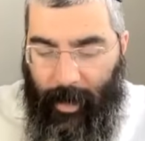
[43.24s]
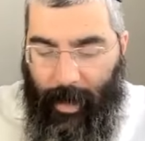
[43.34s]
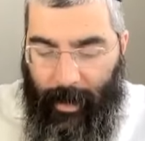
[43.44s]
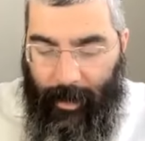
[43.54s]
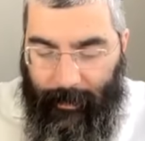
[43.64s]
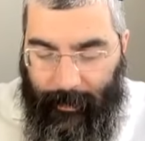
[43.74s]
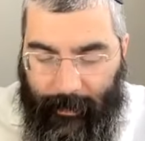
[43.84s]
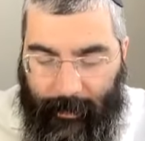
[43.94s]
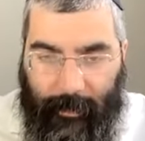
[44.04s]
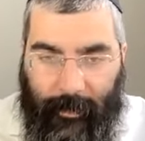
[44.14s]
And
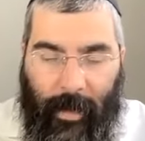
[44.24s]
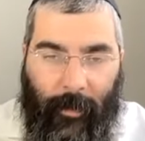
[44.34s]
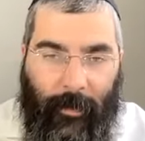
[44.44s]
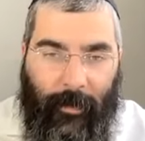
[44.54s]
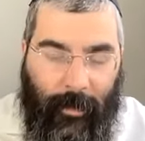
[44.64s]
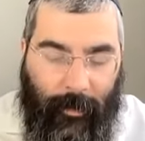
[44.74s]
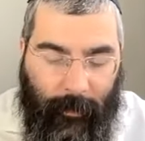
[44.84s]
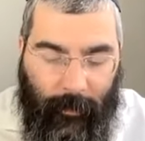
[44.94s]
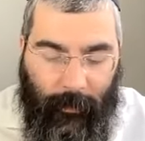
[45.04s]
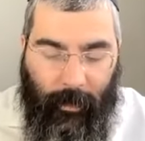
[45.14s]
then we said
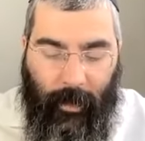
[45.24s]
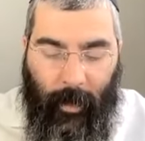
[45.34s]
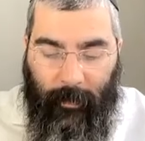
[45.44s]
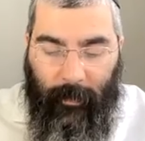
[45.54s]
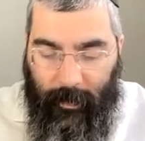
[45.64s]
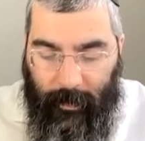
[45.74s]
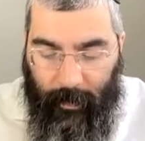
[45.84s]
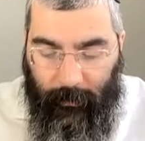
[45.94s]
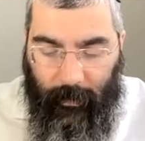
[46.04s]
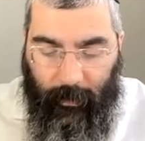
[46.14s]
specifically it comes in this
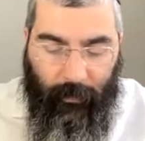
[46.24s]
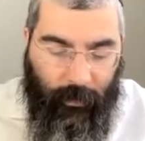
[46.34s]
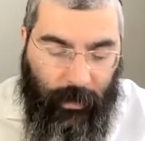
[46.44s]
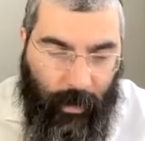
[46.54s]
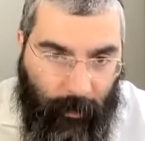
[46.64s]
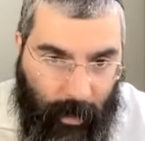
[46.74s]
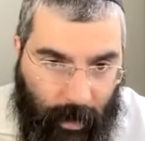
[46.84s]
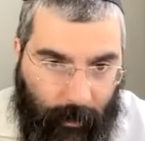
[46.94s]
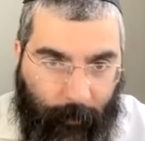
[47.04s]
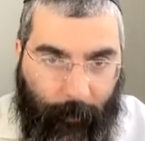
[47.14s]
level of
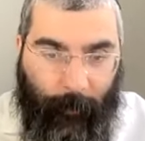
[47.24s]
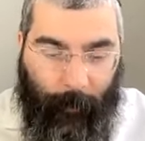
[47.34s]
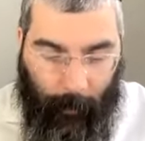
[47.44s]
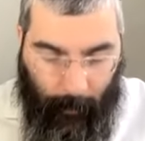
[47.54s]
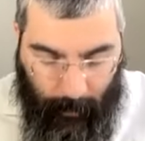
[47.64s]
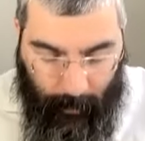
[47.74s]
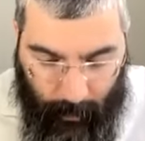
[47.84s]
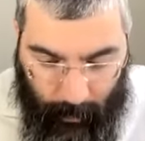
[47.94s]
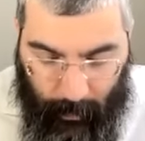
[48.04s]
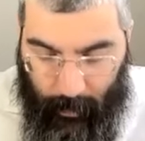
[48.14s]
Shema,
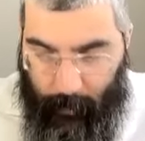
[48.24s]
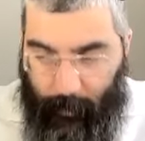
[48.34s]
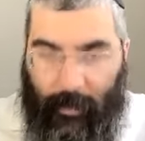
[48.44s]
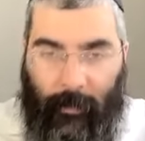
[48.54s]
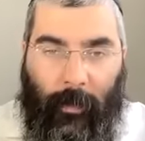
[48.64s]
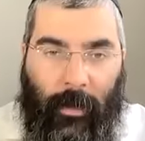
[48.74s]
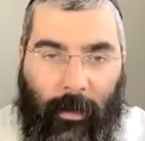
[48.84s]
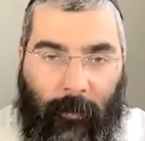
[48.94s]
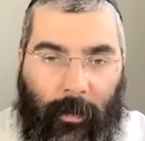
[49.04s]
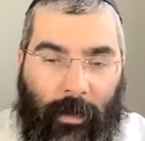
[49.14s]
which
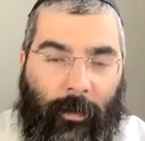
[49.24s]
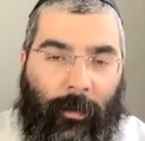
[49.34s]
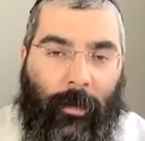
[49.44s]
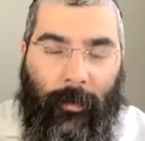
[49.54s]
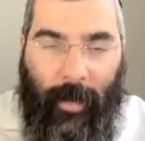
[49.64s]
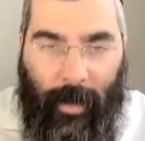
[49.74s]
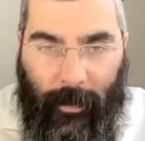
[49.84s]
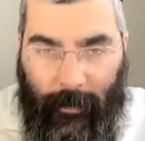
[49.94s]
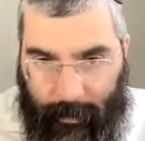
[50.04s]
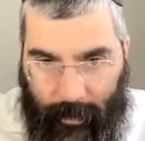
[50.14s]
we talked about
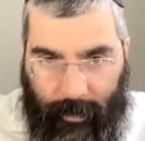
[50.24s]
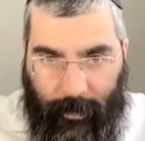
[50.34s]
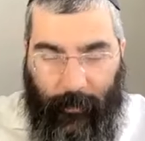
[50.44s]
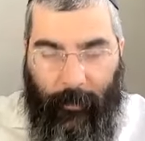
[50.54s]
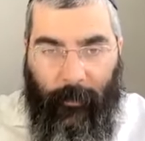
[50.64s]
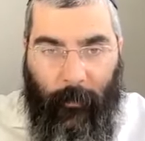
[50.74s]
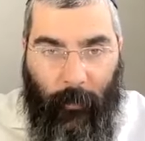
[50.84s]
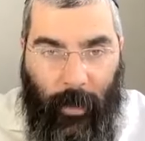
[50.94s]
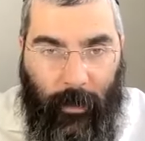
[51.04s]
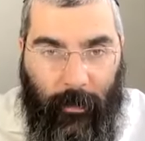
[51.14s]
how there's different
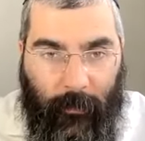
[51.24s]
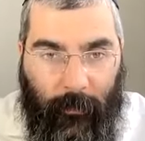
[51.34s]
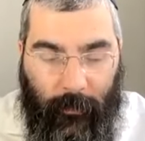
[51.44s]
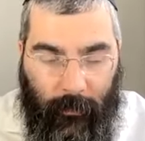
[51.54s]
ways of